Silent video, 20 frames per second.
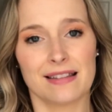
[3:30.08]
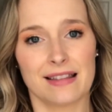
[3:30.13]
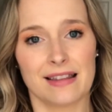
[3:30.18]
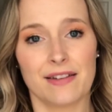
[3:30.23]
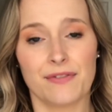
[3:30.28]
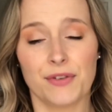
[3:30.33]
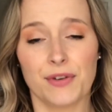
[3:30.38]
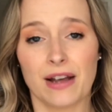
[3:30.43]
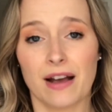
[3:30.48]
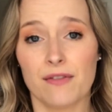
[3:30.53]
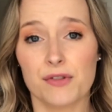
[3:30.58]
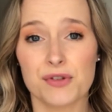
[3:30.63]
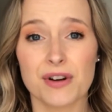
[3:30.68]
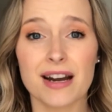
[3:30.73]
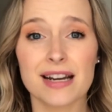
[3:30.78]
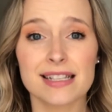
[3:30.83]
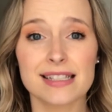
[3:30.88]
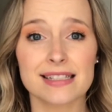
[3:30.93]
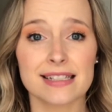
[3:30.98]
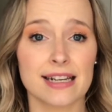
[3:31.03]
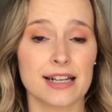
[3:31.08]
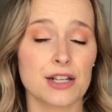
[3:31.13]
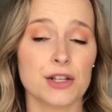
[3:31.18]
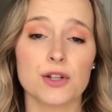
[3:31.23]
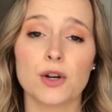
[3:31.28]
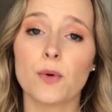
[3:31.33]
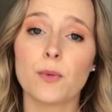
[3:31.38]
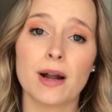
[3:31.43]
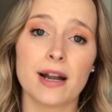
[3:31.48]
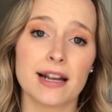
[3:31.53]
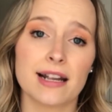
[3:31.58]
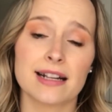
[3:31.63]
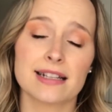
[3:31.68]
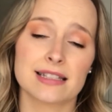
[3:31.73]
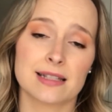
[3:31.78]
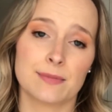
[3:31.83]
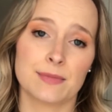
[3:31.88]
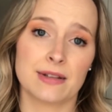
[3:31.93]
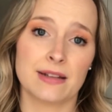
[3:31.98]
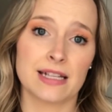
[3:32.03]
if you have dry skin, you don't want to get
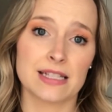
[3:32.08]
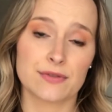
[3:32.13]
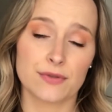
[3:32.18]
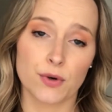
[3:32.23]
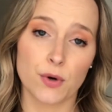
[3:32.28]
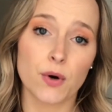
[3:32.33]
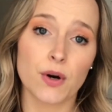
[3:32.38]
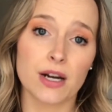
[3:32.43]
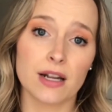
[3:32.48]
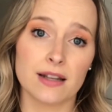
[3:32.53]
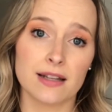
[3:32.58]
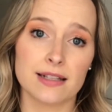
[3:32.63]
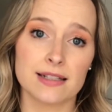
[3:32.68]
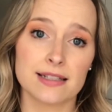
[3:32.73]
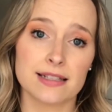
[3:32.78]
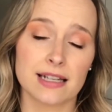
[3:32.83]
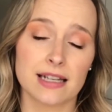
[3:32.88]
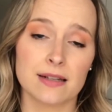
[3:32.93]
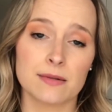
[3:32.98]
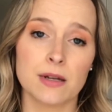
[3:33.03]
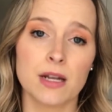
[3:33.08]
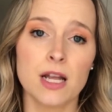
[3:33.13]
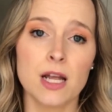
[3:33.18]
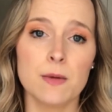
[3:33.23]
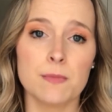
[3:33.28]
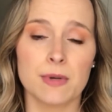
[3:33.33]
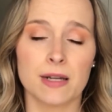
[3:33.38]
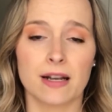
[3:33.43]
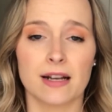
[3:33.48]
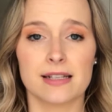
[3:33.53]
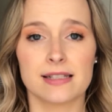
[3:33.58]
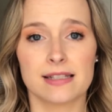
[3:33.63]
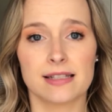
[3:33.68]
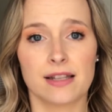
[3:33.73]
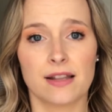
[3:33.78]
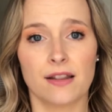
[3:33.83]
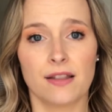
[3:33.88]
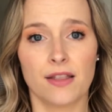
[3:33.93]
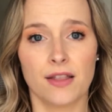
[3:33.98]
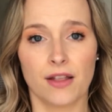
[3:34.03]
something that's for oily skin, because
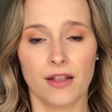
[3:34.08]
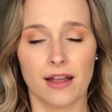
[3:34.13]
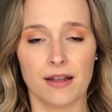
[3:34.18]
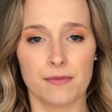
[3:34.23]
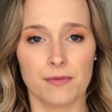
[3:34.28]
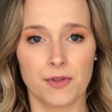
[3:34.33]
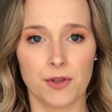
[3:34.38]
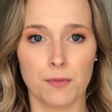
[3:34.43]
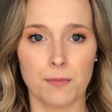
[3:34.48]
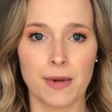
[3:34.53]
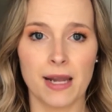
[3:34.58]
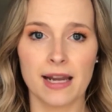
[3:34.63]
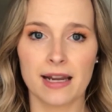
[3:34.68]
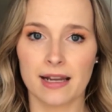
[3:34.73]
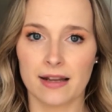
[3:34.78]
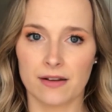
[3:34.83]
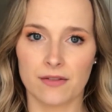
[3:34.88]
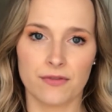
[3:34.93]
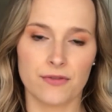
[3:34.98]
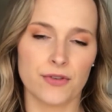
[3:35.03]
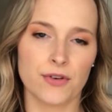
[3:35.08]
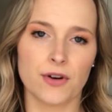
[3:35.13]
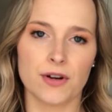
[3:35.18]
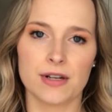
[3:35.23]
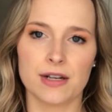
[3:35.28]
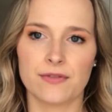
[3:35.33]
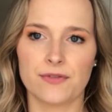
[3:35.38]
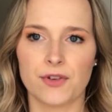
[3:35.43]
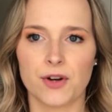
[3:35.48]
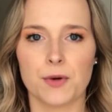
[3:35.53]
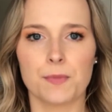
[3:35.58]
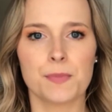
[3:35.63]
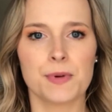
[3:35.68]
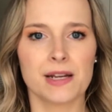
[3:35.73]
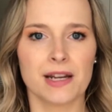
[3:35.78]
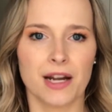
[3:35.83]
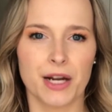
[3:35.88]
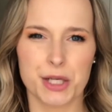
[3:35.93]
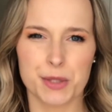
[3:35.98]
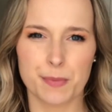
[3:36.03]
they'll make it for a different
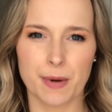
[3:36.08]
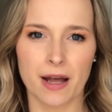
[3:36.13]
pH